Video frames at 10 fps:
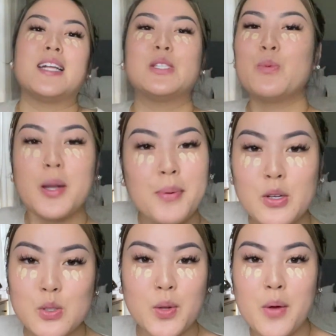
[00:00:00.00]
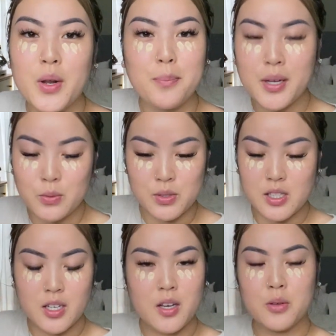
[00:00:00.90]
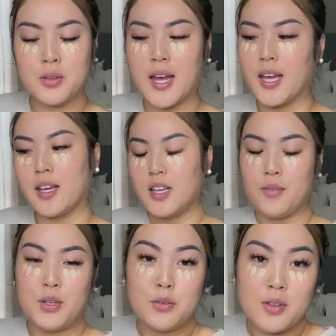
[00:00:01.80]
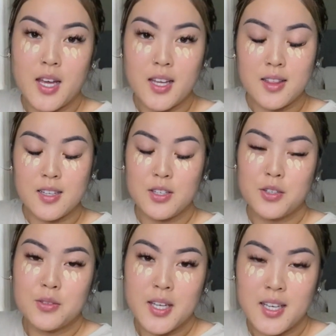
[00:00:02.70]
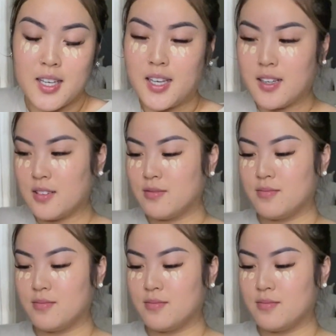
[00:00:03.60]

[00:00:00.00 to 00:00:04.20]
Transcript: I just want to post what I want to post, you know? Like, if you don't like it, then you don't like it.